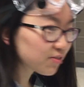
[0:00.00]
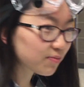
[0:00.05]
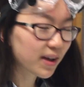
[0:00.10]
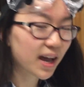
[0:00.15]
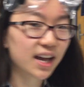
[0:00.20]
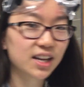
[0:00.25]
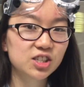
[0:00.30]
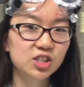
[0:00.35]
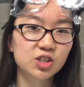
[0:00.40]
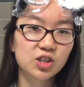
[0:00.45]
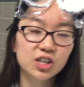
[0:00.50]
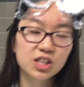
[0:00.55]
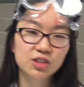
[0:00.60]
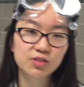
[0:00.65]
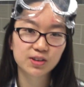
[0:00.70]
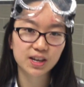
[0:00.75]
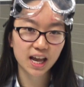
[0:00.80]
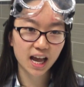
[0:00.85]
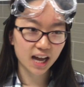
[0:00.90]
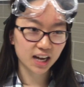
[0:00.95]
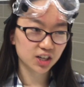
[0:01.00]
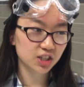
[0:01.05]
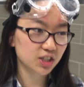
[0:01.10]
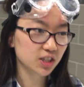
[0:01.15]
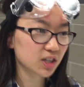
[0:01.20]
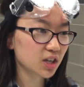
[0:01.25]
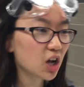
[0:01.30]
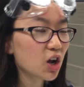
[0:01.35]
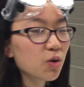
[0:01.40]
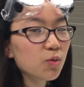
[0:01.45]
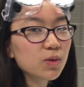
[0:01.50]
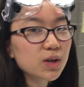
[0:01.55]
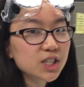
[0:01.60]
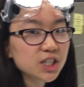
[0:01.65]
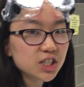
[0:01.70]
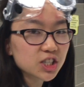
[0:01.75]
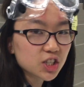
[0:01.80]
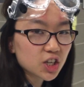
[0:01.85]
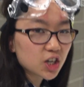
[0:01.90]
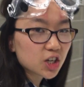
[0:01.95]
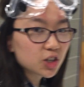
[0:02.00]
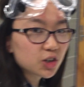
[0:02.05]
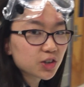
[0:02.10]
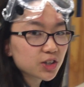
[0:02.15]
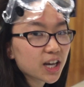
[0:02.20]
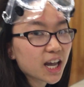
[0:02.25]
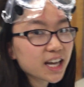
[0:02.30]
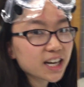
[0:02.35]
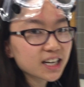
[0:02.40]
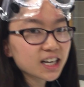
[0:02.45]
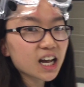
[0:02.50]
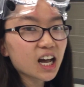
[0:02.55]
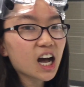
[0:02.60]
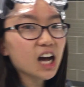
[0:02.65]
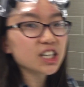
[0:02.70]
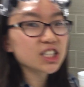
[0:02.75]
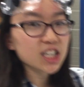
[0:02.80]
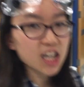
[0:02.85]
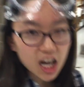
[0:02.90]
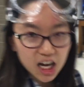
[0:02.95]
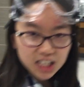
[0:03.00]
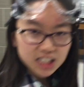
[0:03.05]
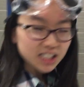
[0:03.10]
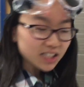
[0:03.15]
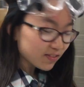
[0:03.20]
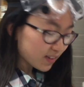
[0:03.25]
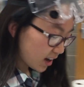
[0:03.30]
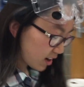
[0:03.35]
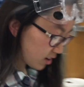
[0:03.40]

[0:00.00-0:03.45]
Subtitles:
of mass during the reaction, which in turn created tons of